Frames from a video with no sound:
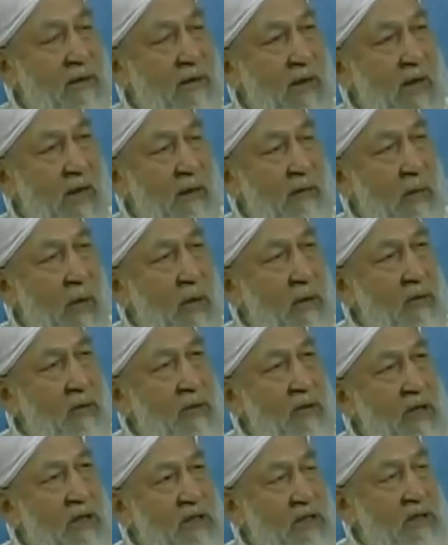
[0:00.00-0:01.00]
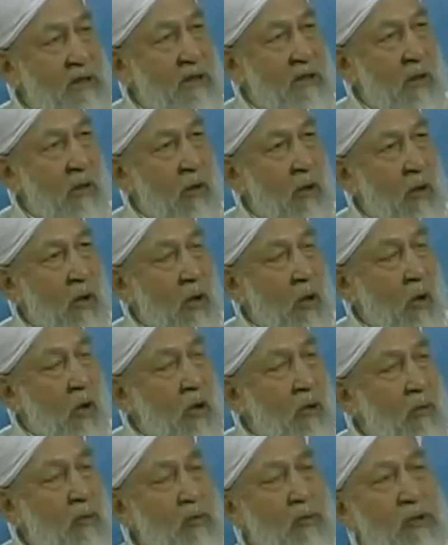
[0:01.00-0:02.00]
about this,
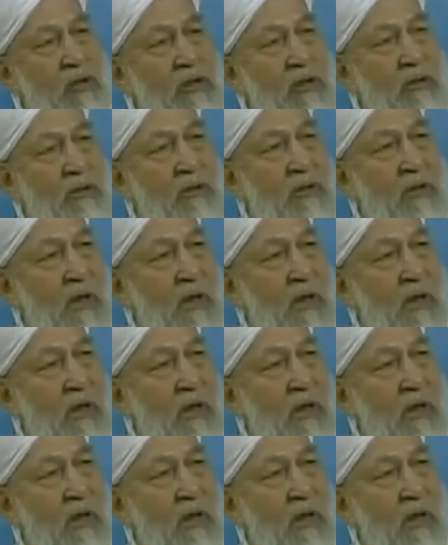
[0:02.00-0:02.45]
all Muslims